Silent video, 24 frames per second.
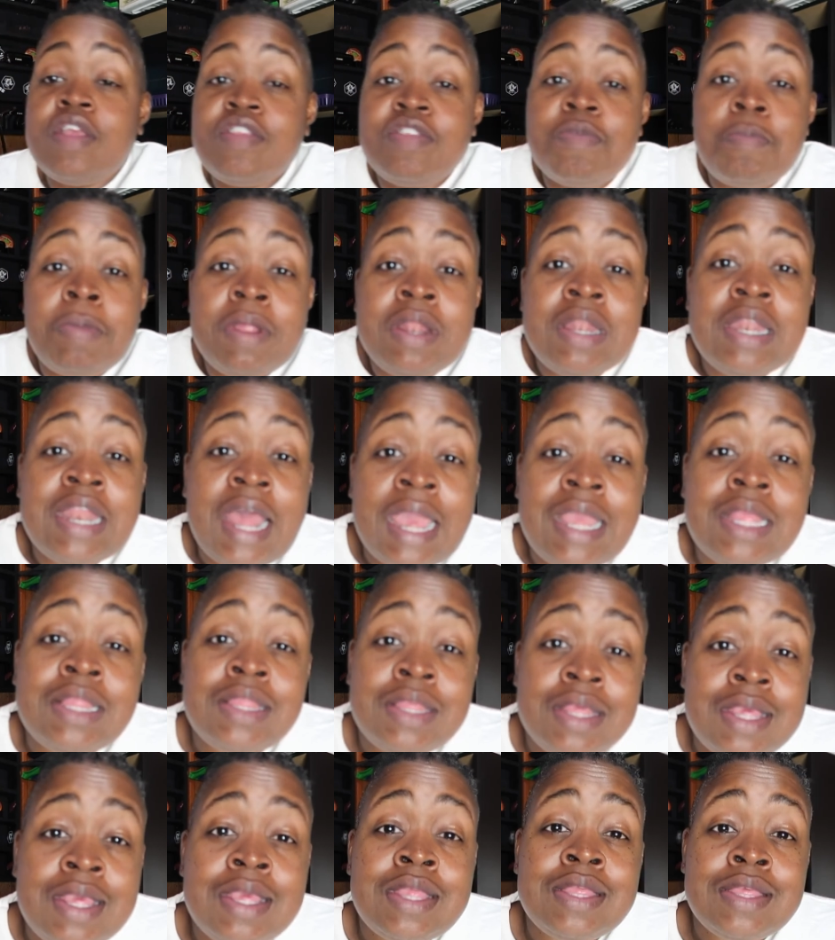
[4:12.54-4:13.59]
it's been
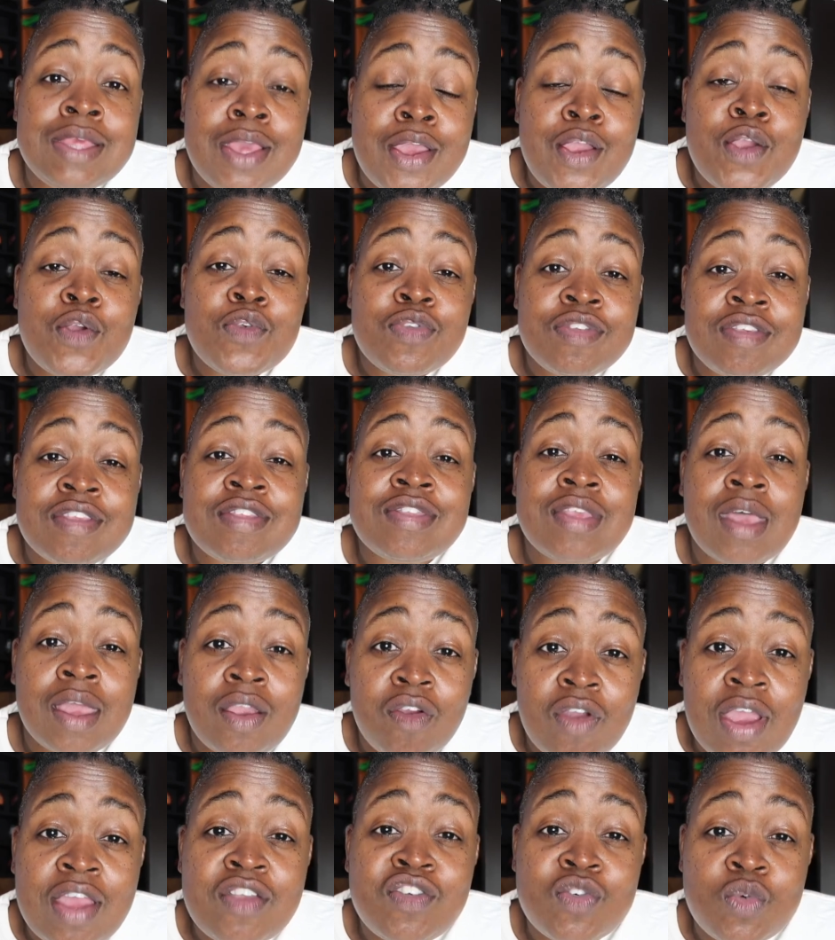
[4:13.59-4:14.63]
nineteen years since I
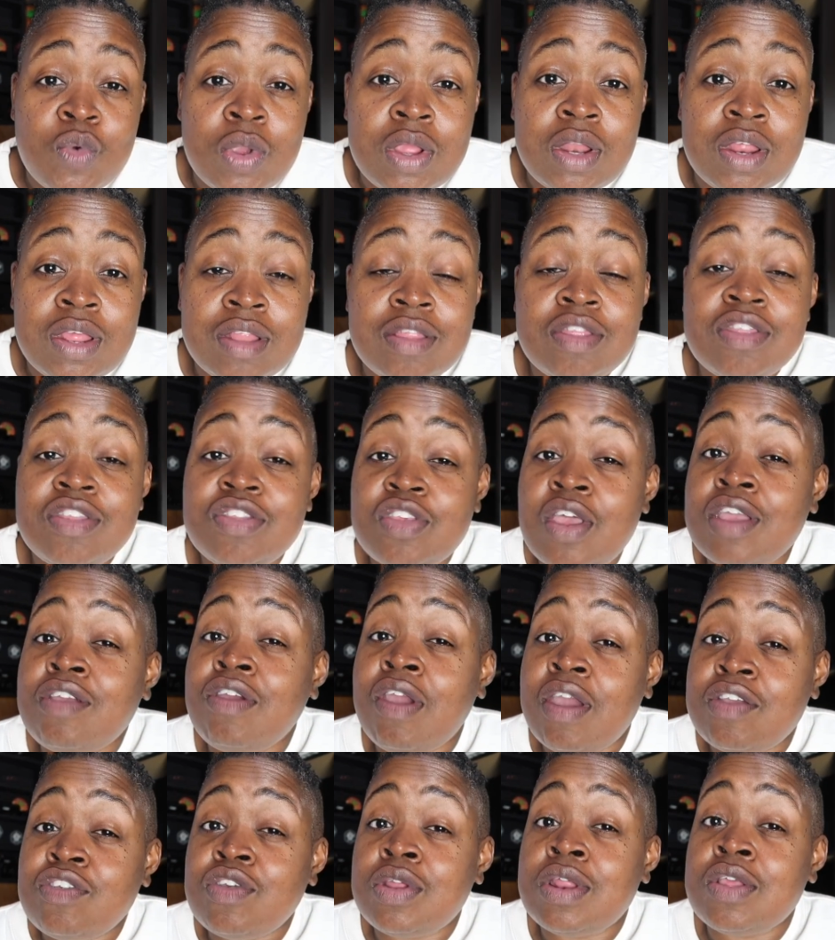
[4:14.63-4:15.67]
graduated. So I
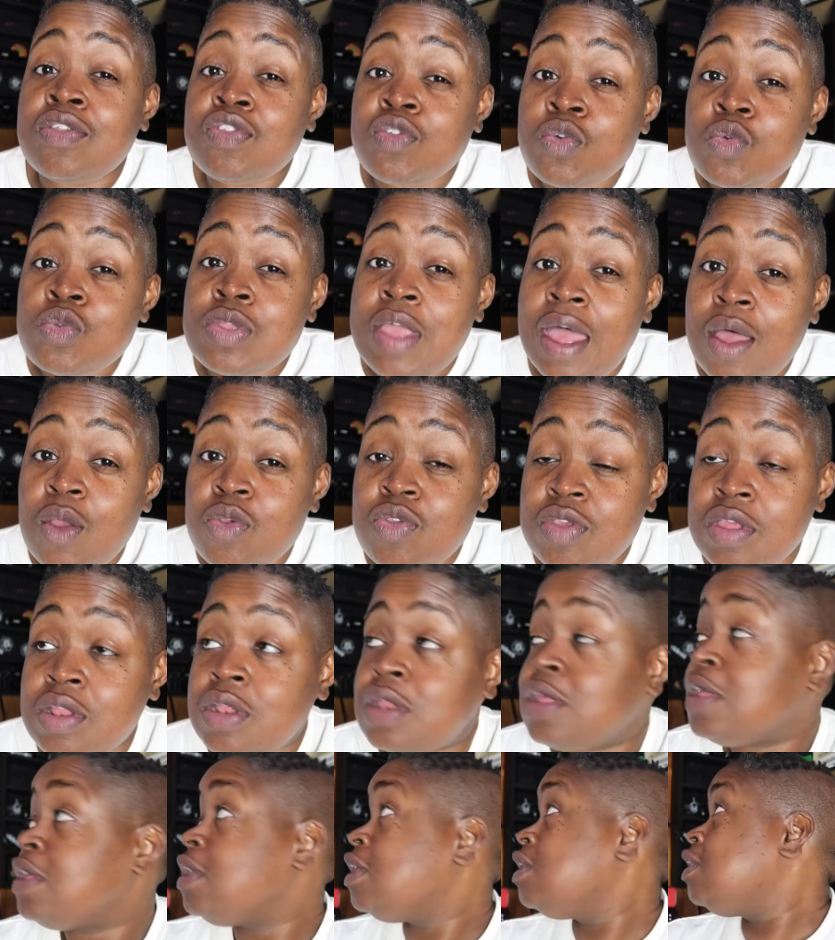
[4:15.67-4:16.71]
graduated in two
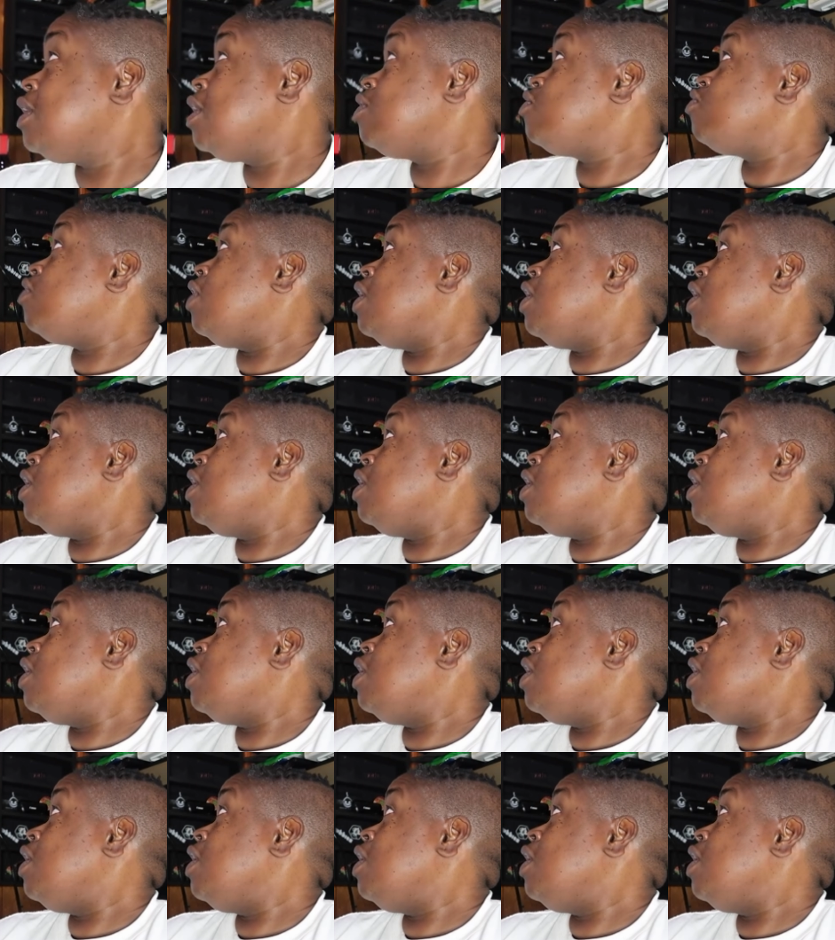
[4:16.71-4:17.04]
thousand. That's